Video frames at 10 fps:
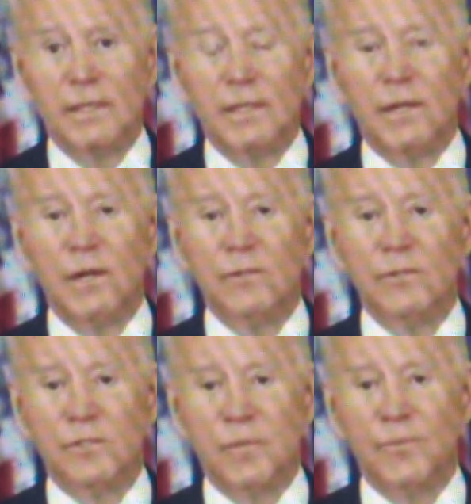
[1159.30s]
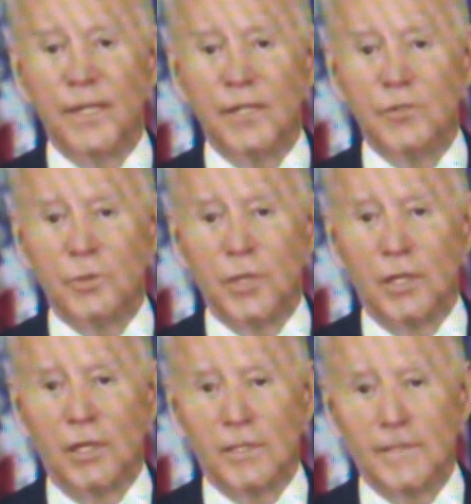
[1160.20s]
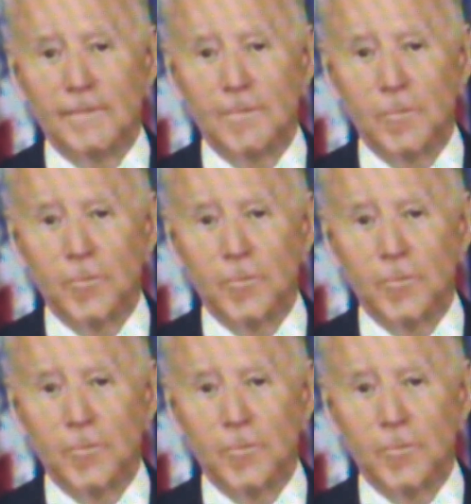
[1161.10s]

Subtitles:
You know, and there's something else we lost.